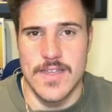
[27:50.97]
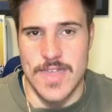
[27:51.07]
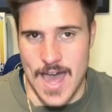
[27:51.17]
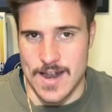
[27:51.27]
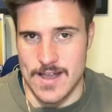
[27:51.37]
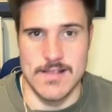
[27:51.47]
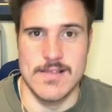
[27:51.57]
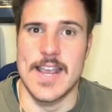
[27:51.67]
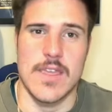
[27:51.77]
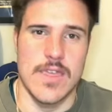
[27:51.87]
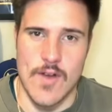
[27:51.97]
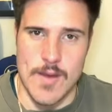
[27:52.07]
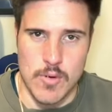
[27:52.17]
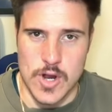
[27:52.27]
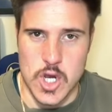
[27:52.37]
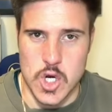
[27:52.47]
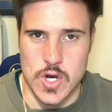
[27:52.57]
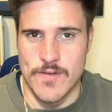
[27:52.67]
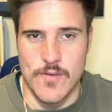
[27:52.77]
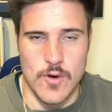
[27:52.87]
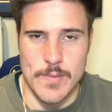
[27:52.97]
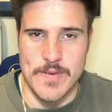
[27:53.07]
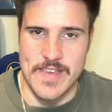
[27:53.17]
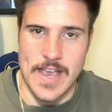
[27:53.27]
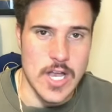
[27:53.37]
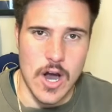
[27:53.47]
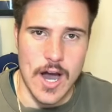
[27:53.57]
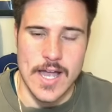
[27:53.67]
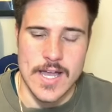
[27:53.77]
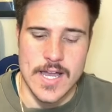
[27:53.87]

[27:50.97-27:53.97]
that elite three-point shooter, 40% guy.